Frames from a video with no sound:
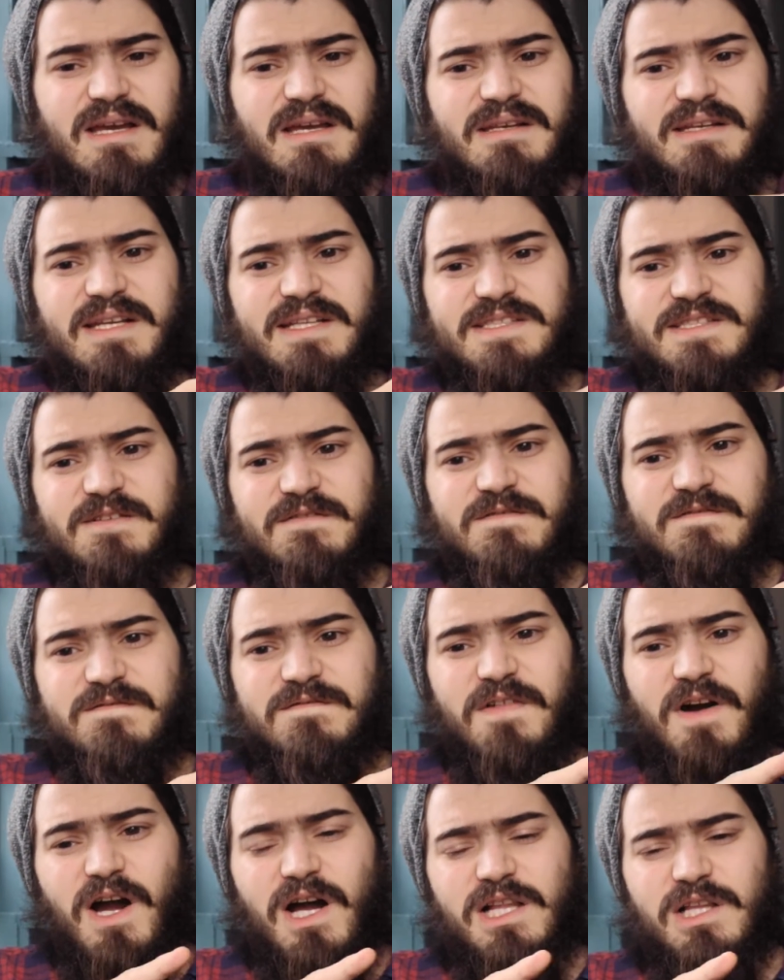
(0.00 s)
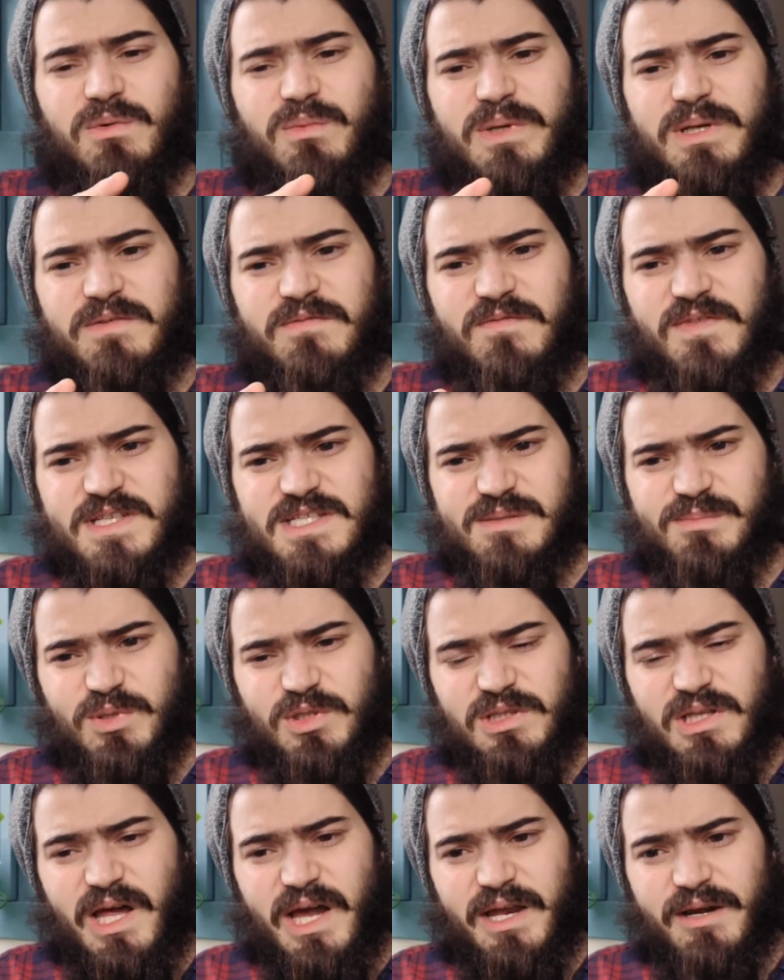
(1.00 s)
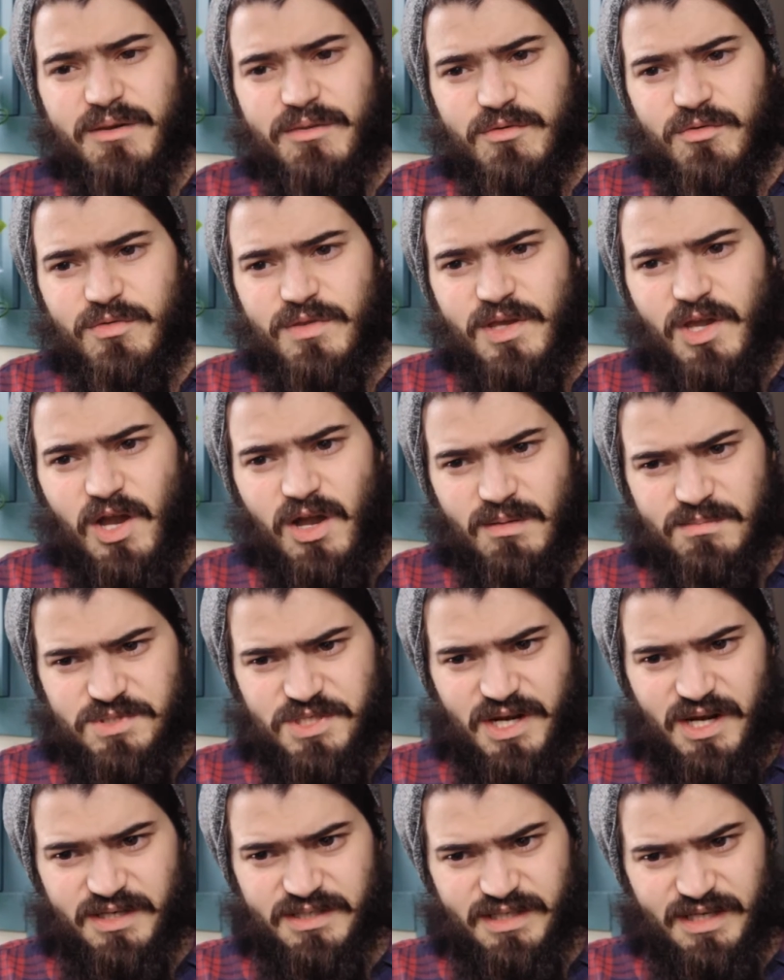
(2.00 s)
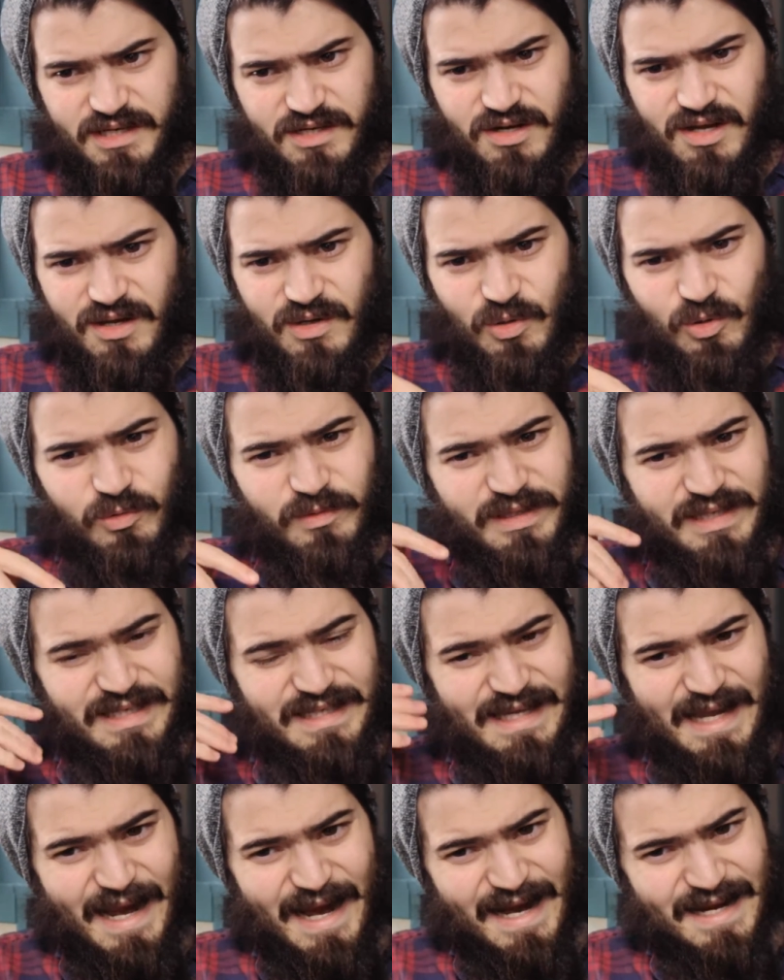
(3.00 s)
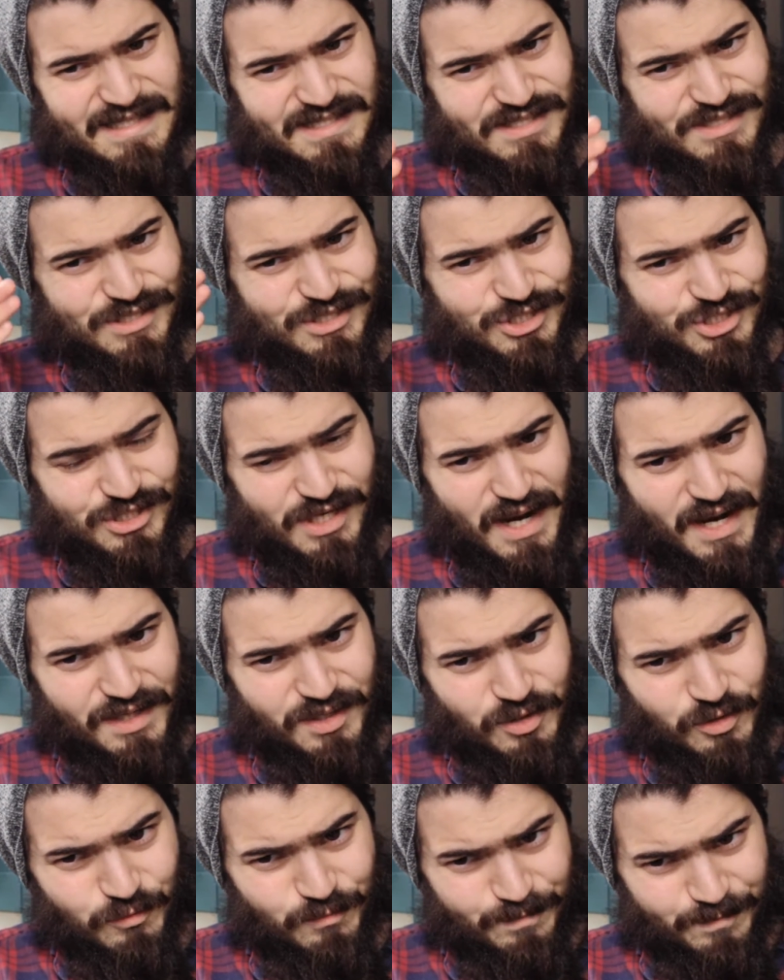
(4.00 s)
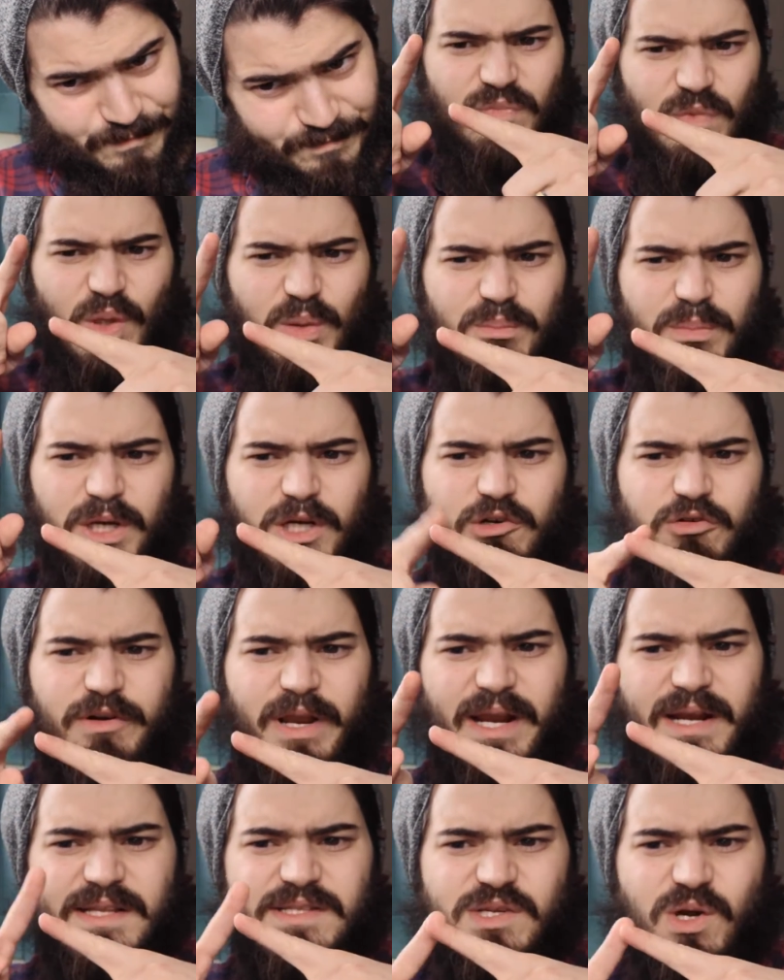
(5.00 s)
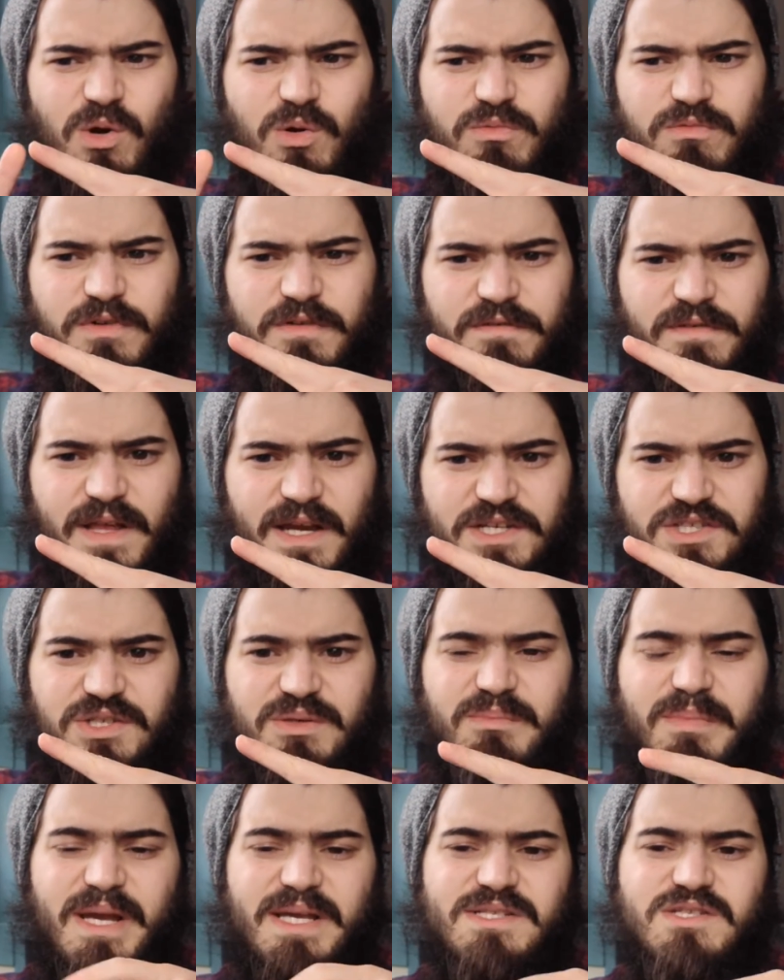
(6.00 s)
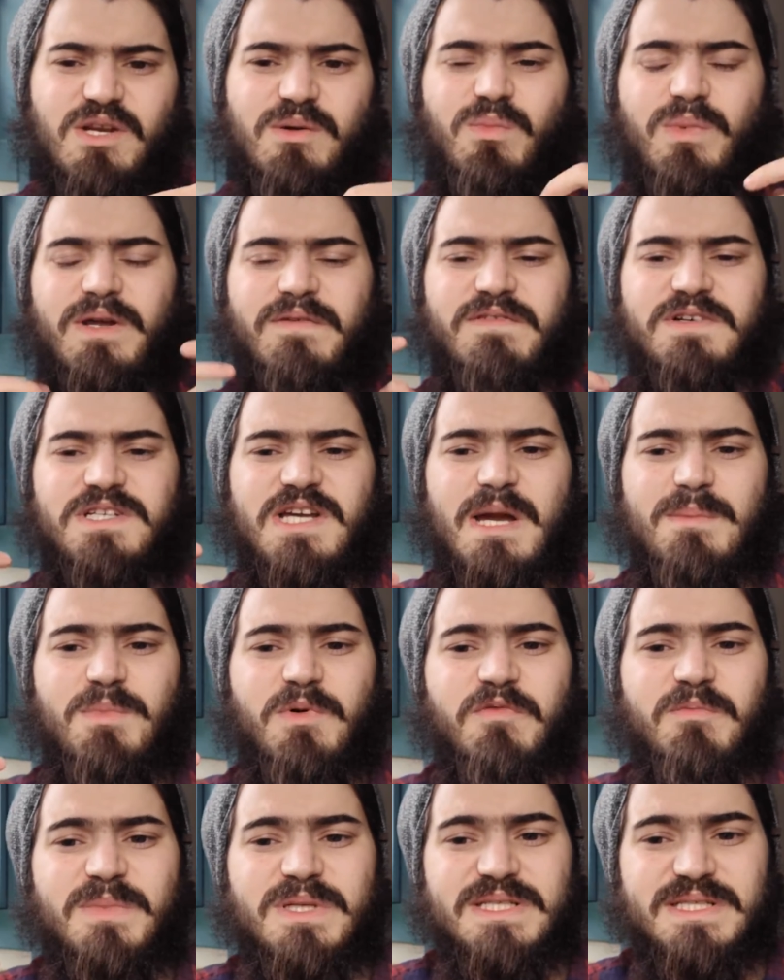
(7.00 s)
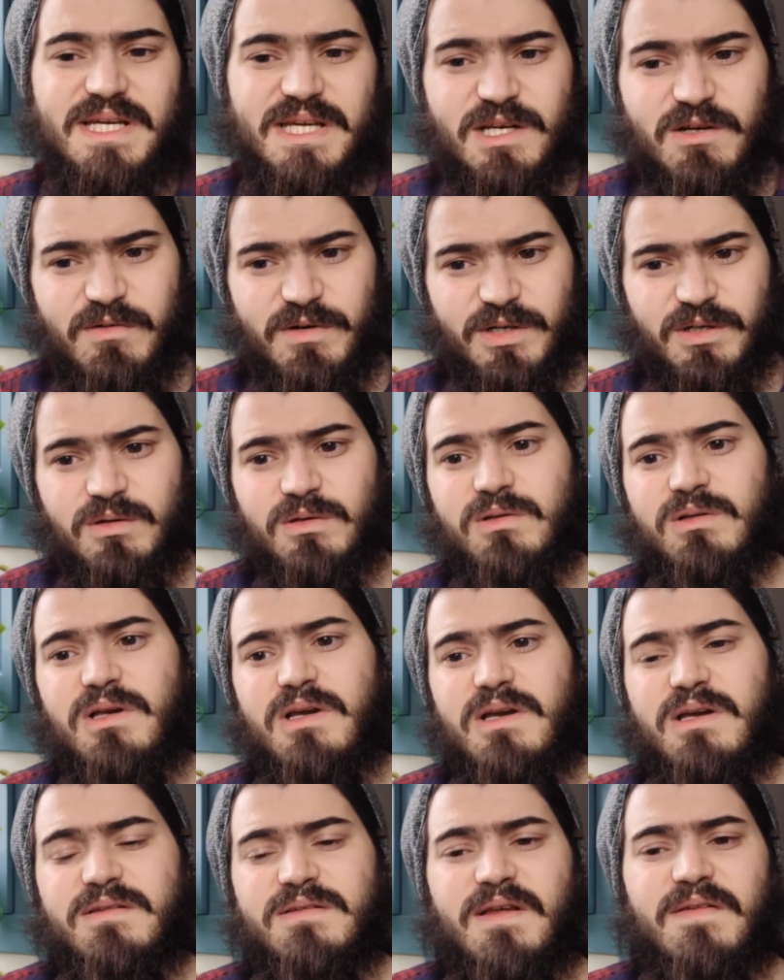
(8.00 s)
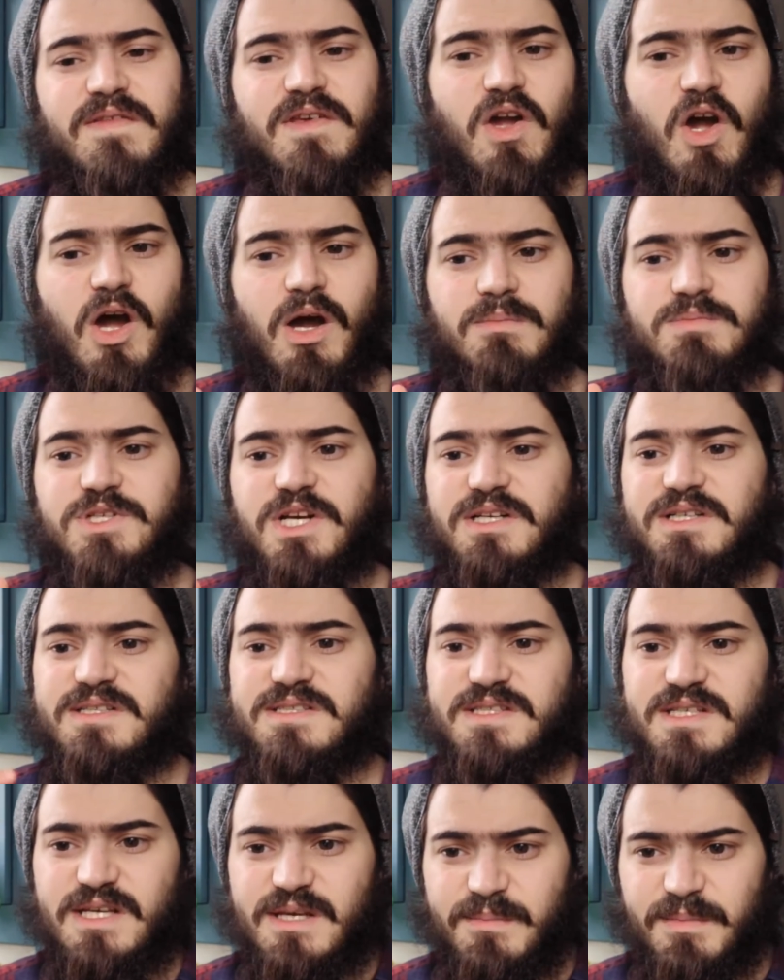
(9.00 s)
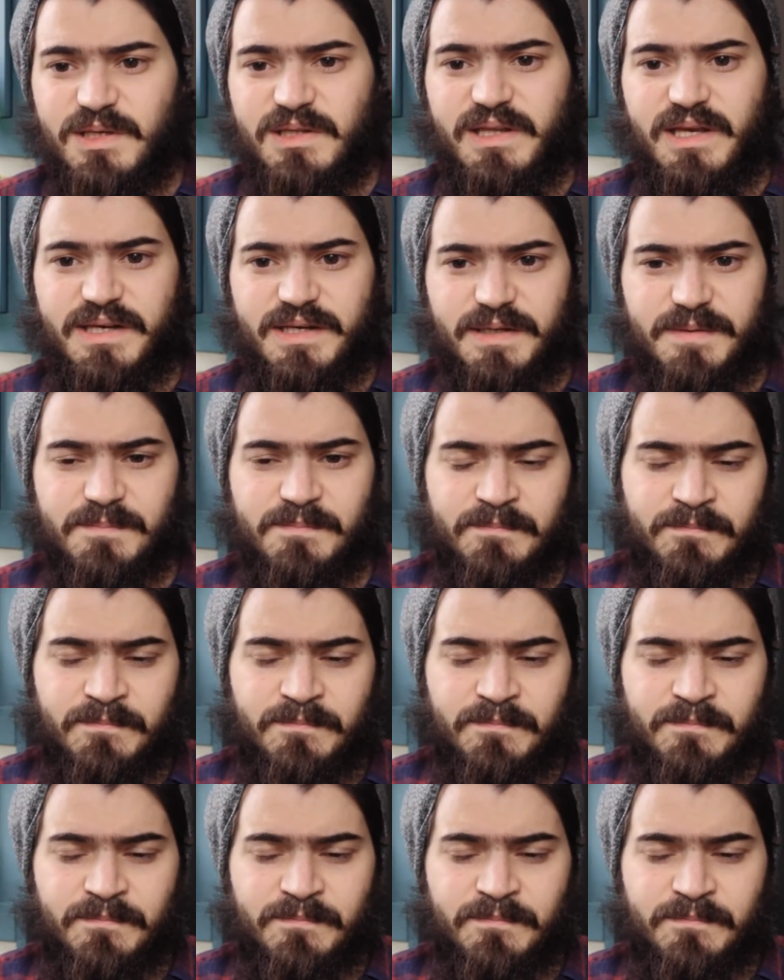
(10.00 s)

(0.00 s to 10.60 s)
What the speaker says: needs to follow an invisible line through the object and not only cast a shadow, but create its own reflection based on whatever type of material that the object is emulating,